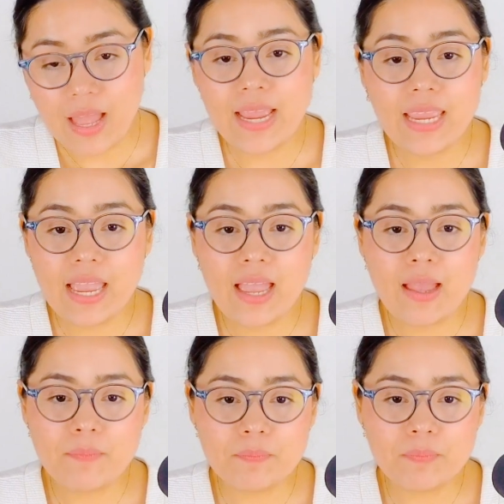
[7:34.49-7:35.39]
I
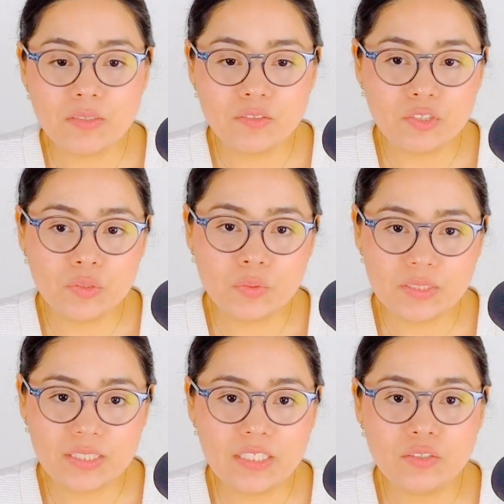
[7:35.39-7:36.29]
am
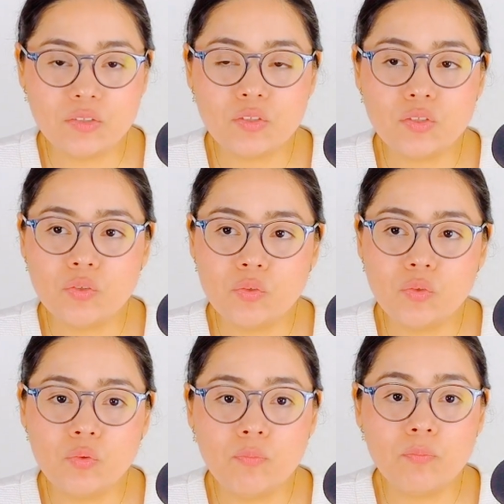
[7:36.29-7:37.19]
choosing
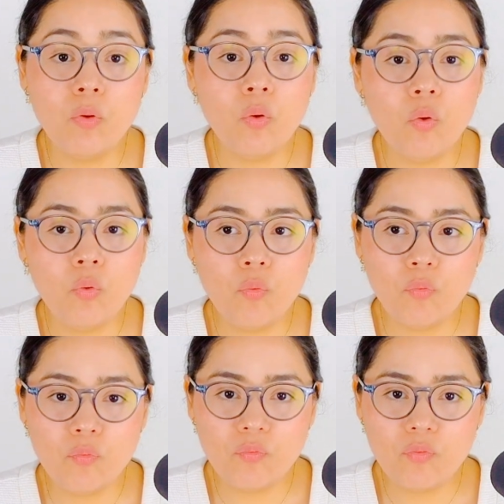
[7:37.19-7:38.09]
to
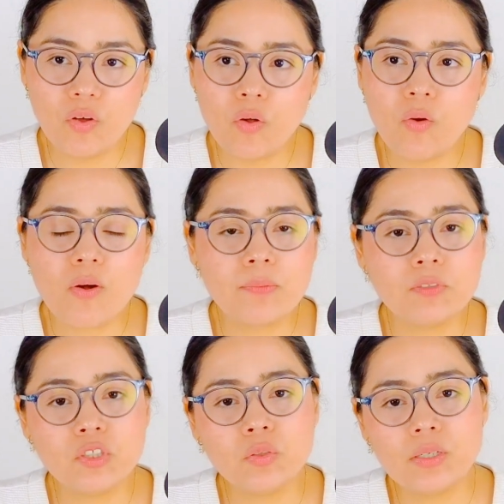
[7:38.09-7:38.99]
move, or I'm,
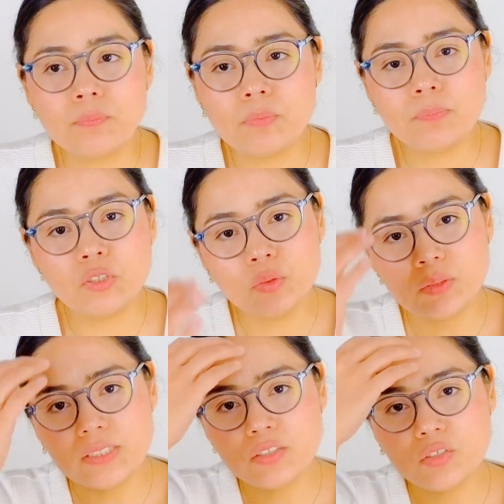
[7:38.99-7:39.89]
cho I'm, I'm
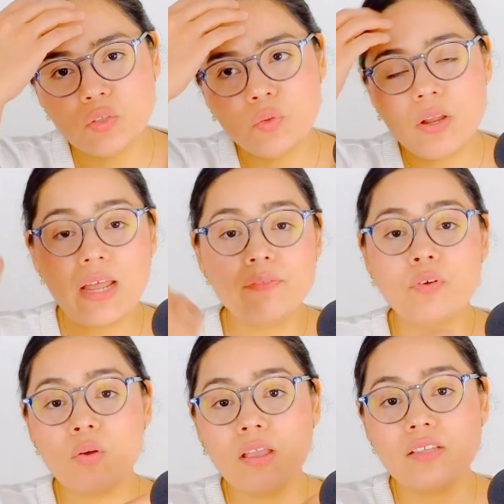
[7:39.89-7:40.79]
choosing to not
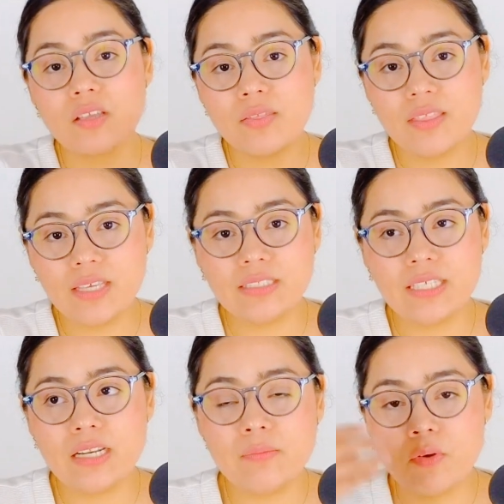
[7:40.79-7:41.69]
focus on this
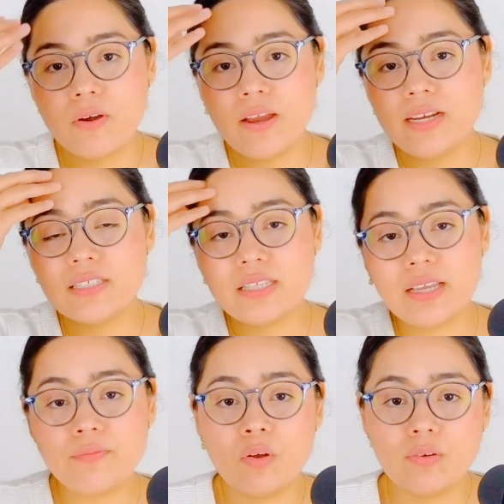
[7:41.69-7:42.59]
anymore, and
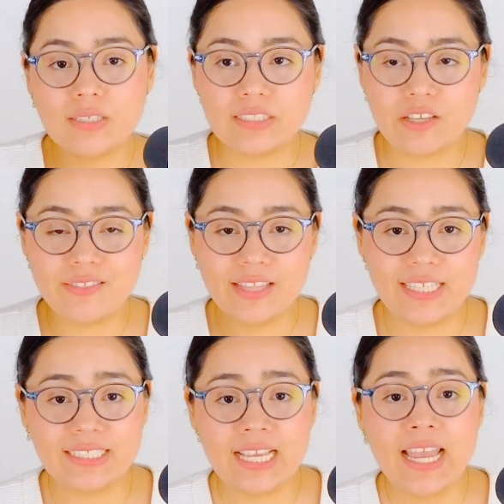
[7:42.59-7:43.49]
instead focus on
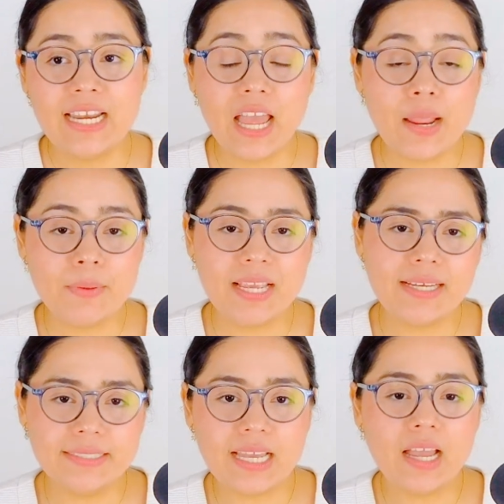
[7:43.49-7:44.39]
this, not
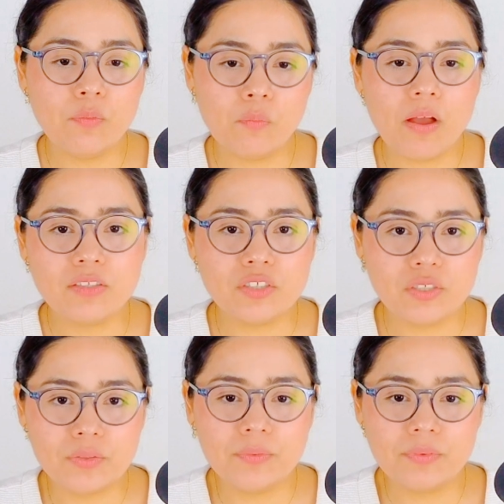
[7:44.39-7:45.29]
because I want
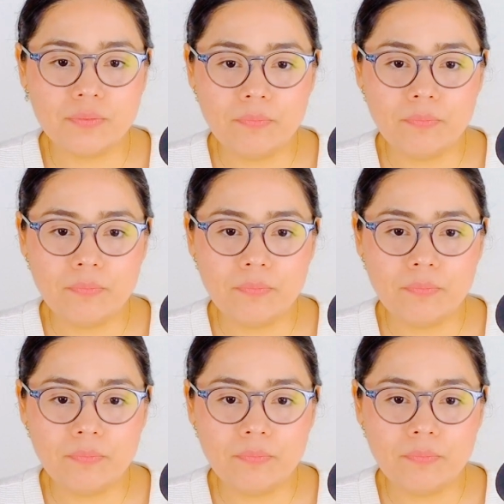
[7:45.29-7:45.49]
to.